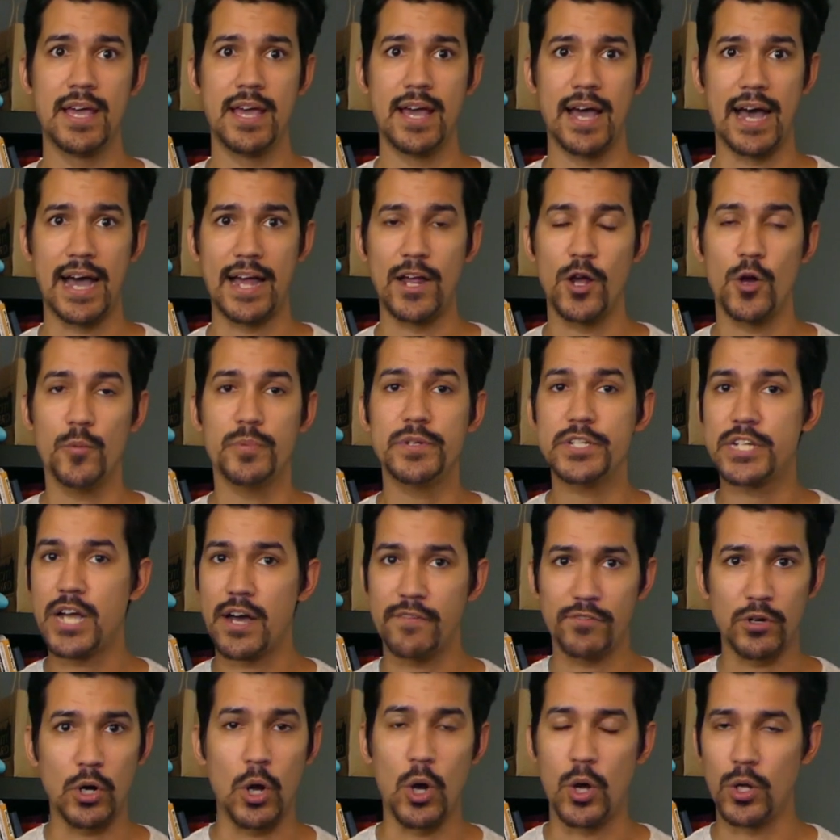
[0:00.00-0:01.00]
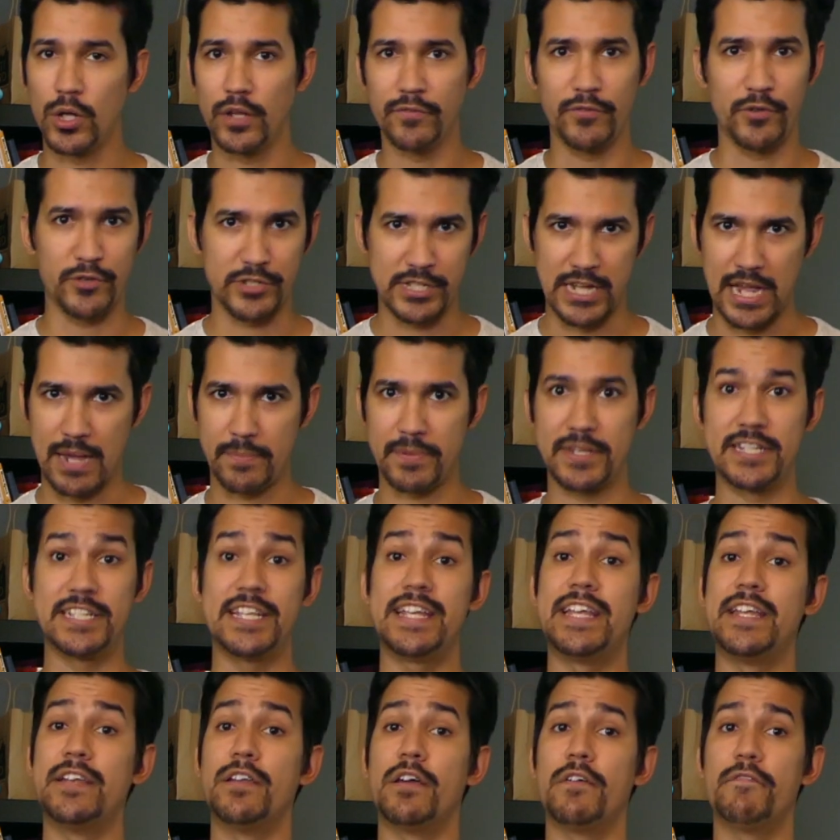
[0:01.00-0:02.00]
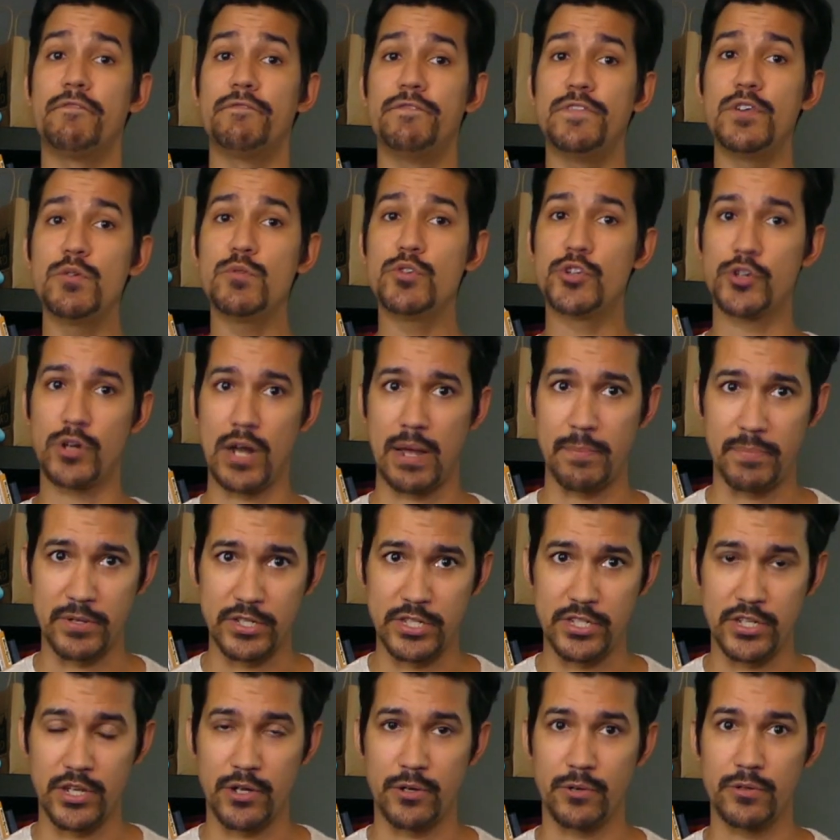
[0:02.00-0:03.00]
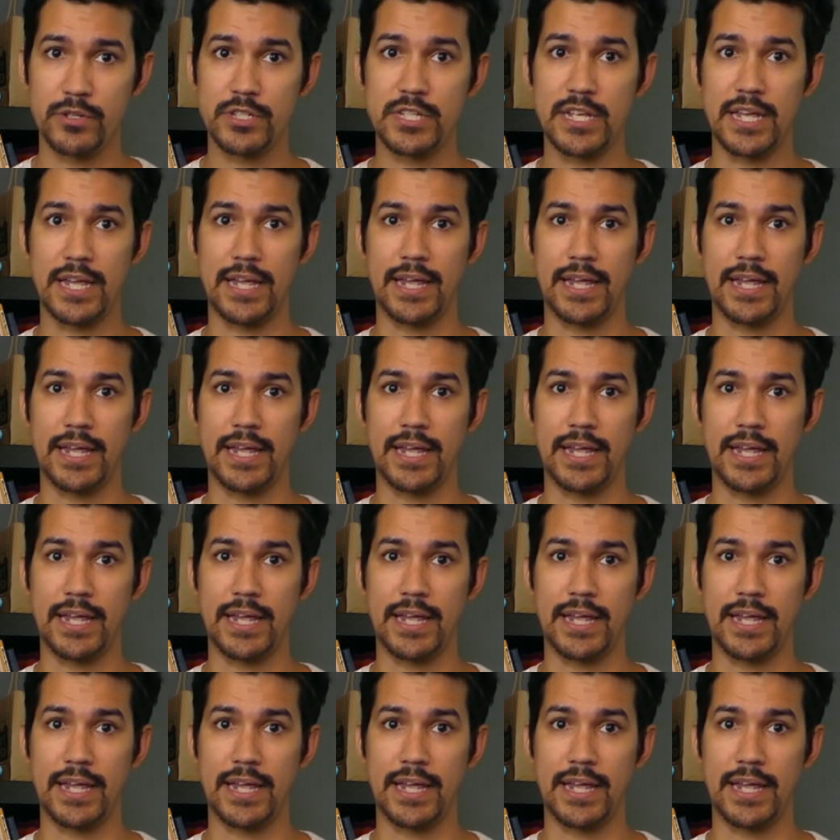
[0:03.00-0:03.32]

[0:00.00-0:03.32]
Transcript: I hope to cover all of those topics in future episodes,